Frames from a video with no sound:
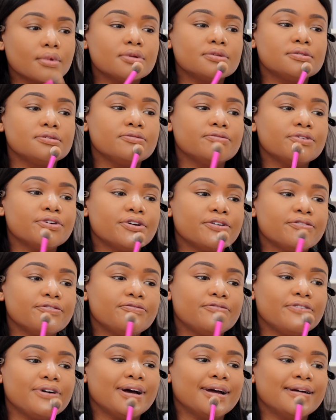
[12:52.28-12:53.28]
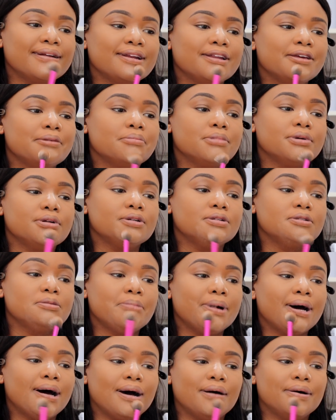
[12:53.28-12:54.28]
It's a very finely milled
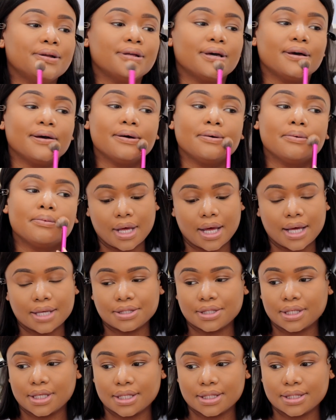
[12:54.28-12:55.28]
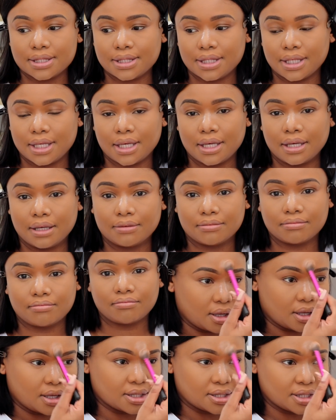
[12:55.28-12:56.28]
powder. As you can see,
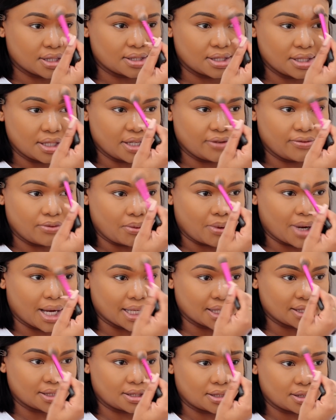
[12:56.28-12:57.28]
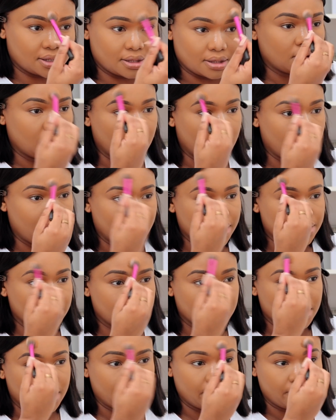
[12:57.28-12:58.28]
it doesn't leave white
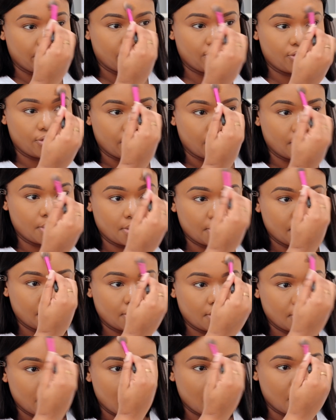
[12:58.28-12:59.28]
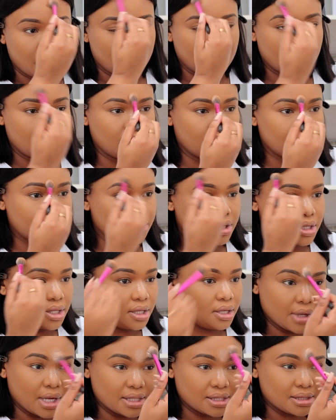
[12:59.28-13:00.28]
film. Like,
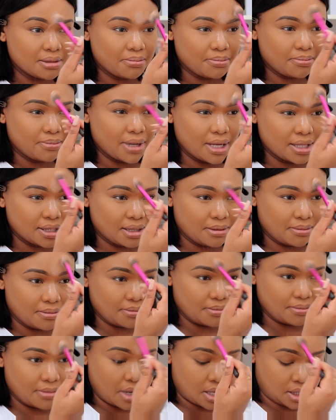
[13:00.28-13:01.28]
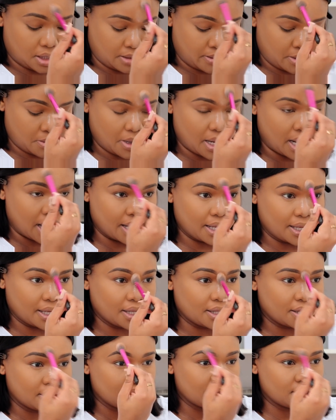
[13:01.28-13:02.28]
literally, as I'm applying
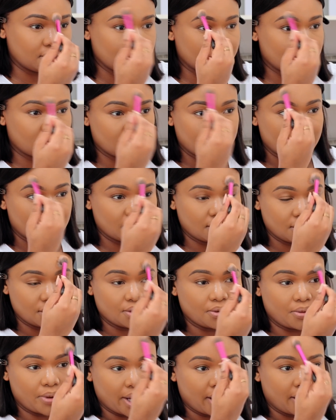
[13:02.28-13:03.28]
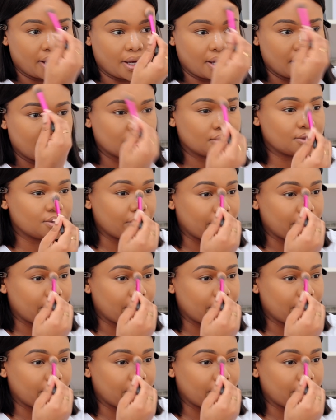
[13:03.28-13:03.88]
it, it just dusts away so